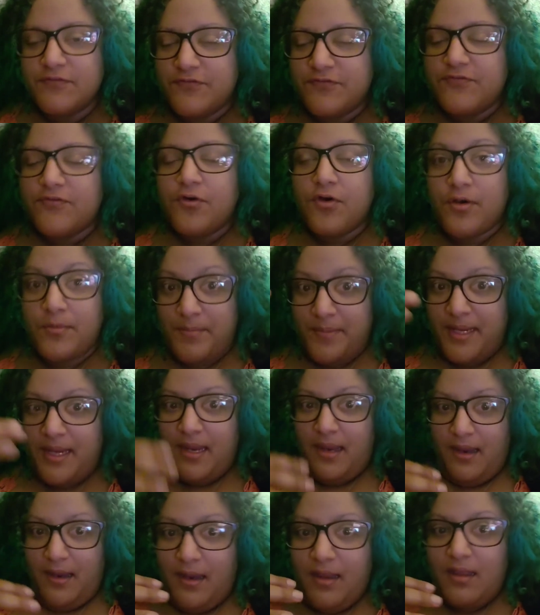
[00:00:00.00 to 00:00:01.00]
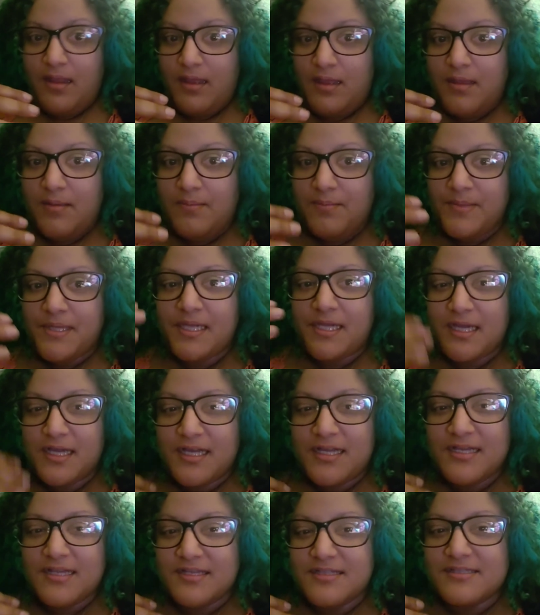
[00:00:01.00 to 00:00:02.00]
for me
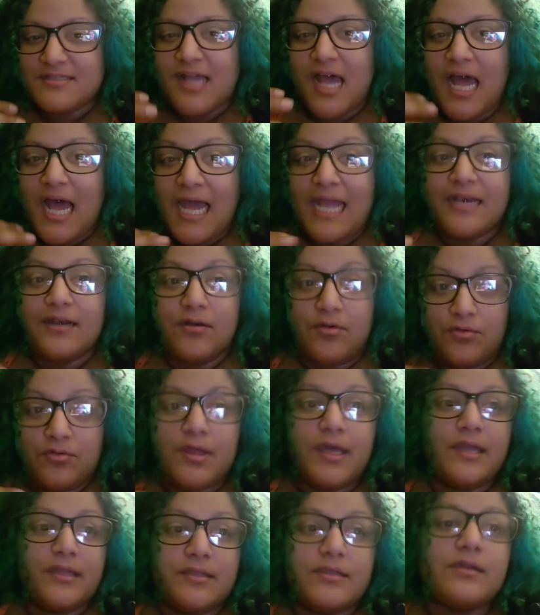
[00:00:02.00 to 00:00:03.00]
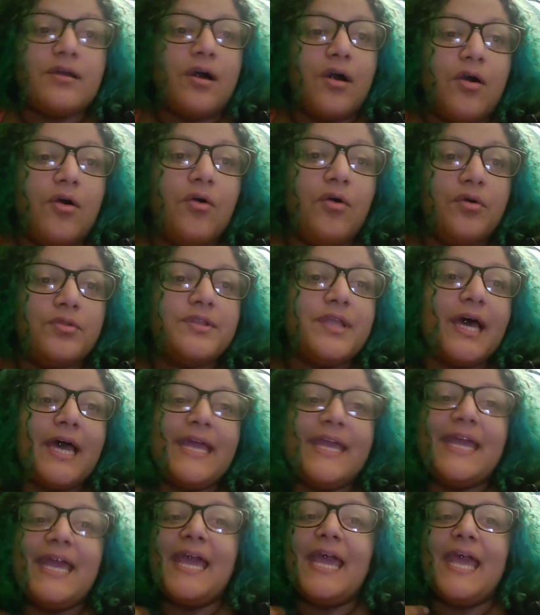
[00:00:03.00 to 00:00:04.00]
because I don't like the cold.
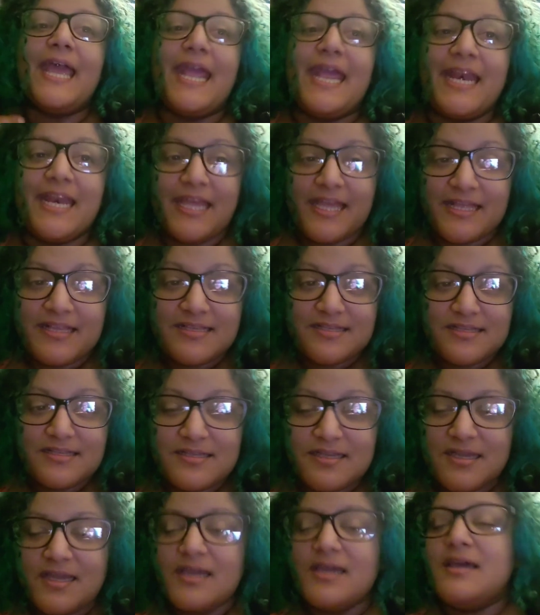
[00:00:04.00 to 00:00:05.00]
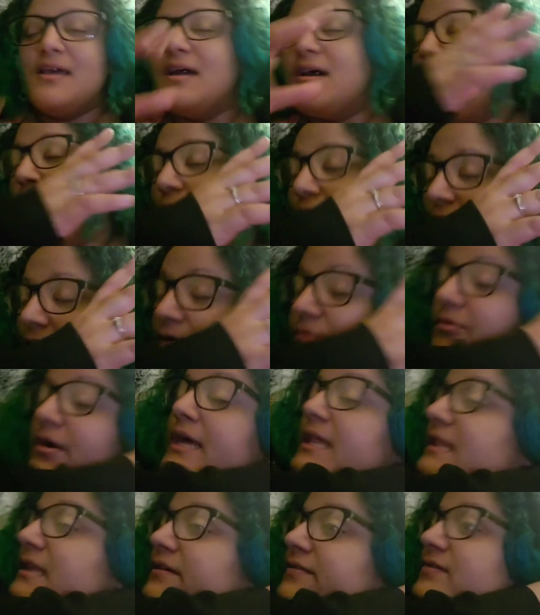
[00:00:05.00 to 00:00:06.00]
I hate it. Why do
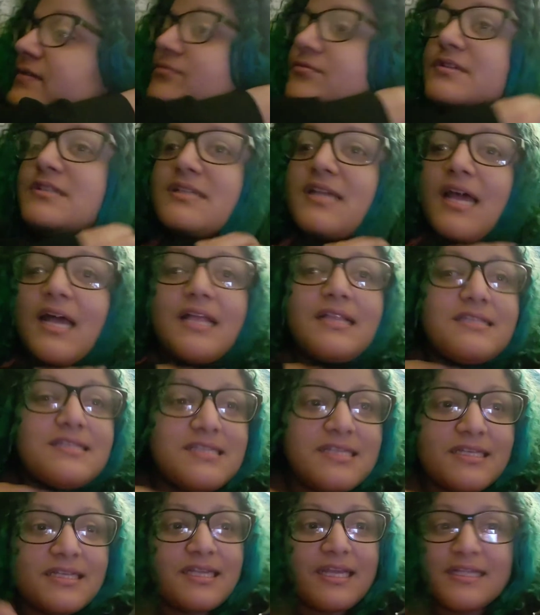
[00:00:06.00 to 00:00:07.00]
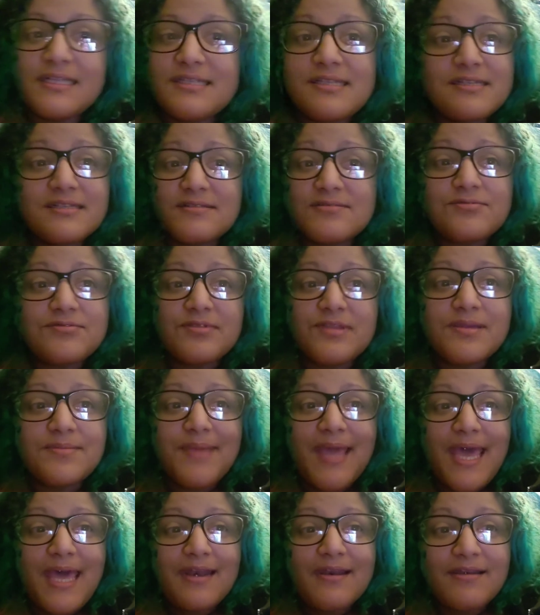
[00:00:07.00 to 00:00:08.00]
I live in Wisconsin? It doesn't really
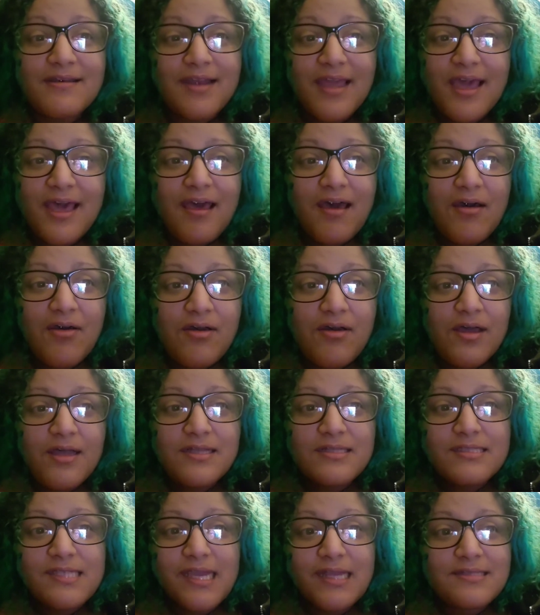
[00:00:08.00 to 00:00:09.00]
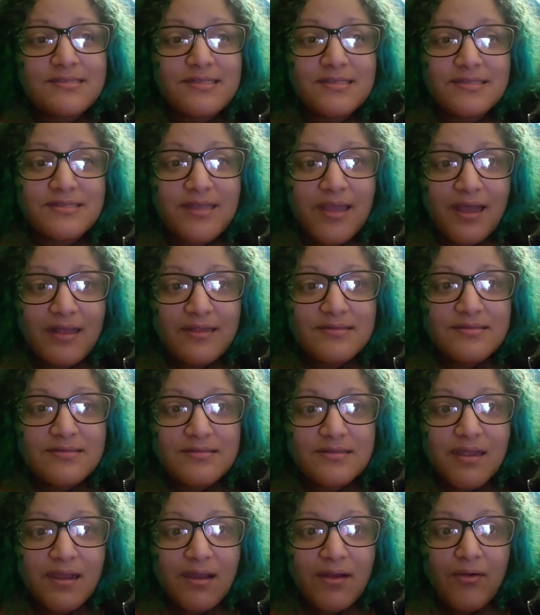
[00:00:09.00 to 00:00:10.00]
matter now. Texas got
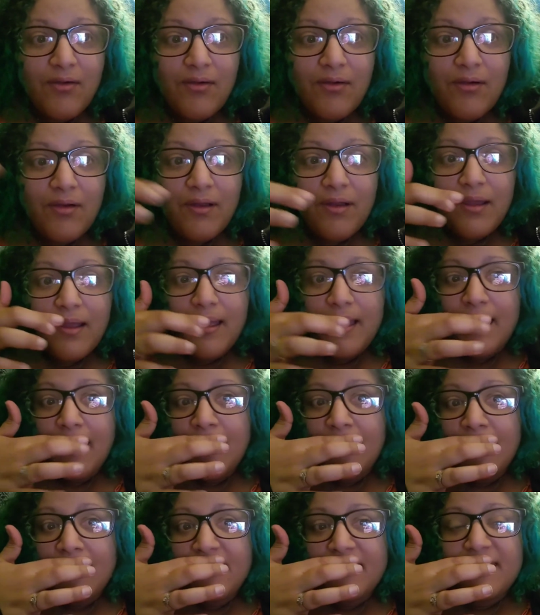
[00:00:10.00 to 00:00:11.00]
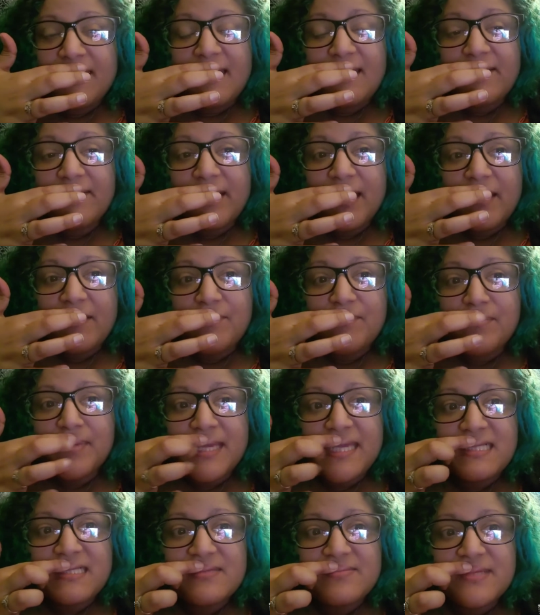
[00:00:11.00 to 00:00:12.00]
snow and they don't have
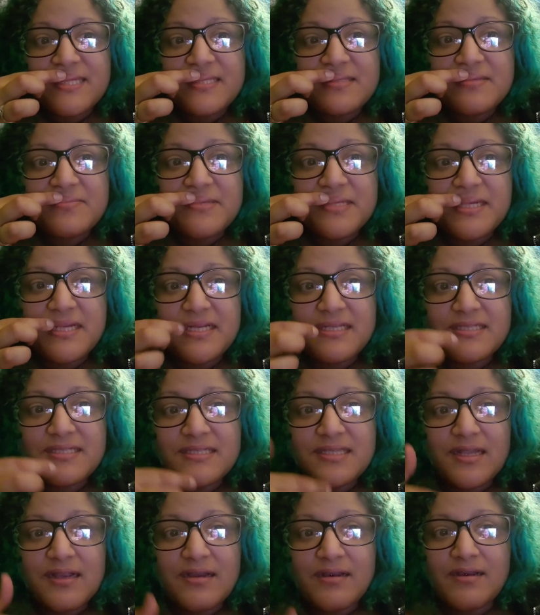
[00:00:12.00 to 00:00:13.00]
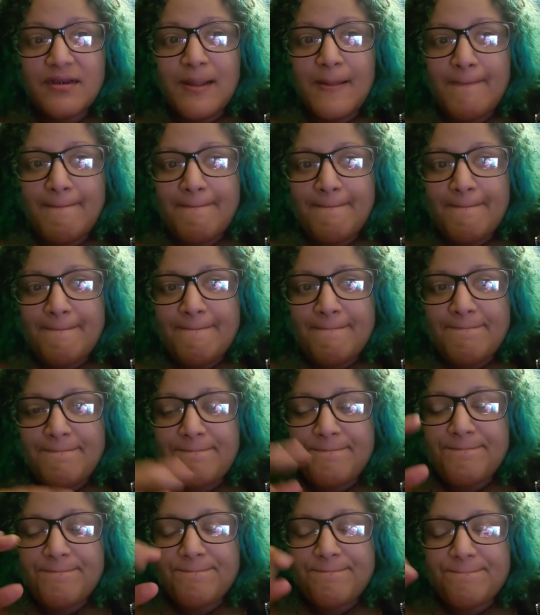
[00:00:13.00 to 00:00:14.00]
basements because their
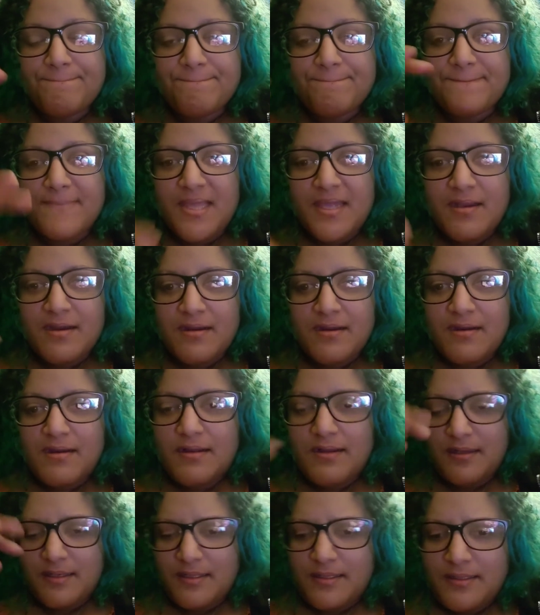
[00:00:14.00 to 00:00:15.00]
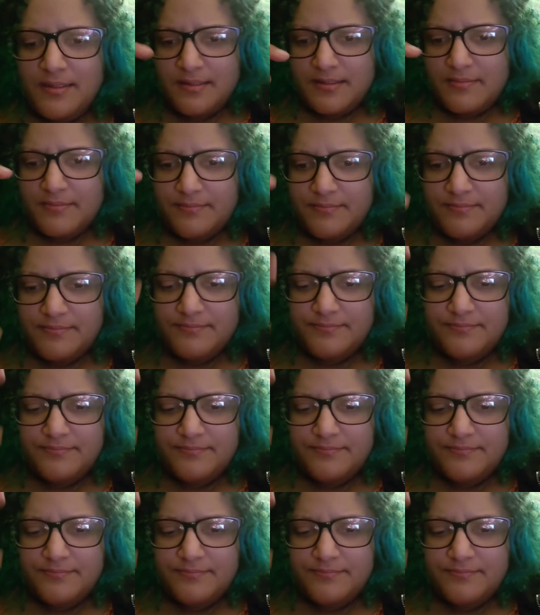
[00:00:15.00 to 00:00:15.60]
their um